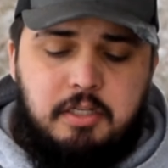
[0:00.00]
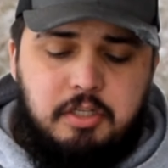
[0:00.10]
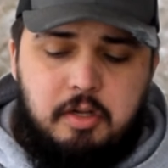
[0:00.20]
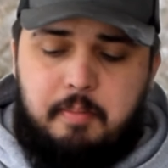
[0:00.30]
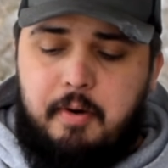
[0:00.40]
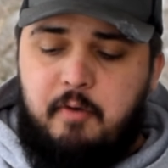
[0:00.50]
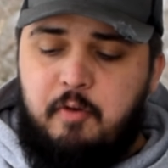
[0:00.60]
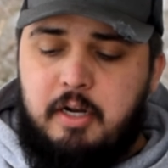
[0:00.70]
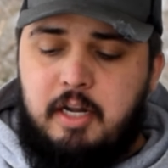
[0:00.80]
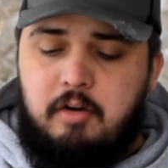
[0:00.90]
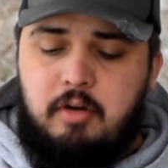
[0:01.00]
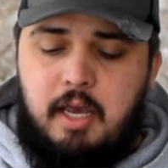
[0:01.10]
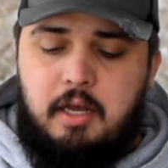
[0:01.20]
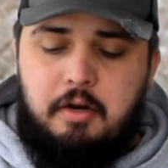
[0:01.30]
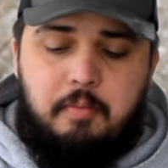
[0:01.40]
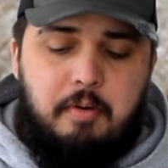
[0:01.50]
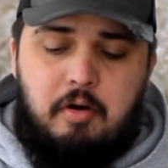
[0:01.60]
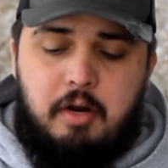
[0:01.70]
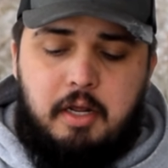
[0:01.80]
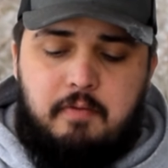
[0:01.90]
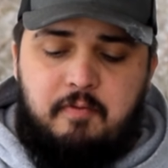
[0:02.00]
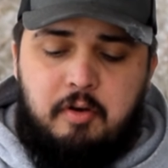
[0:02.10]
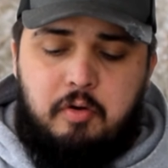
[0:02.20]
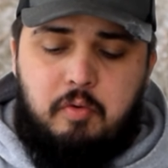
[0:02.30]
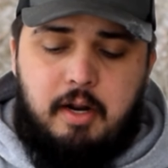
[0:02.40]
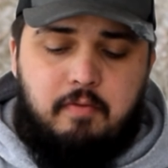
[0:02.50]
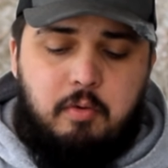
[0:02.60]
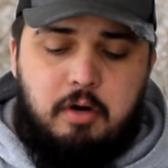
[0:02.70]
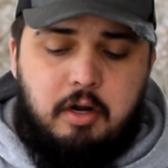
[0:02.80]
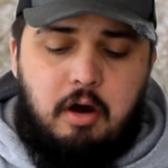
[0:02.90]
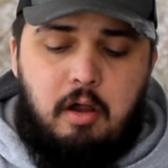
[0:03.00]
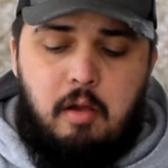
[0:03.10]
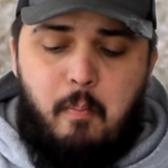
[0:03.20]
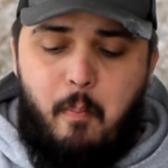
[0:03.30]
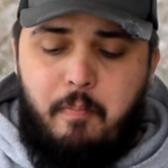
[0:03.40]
These are the perfect tailgate or party food, whatever you want to call them.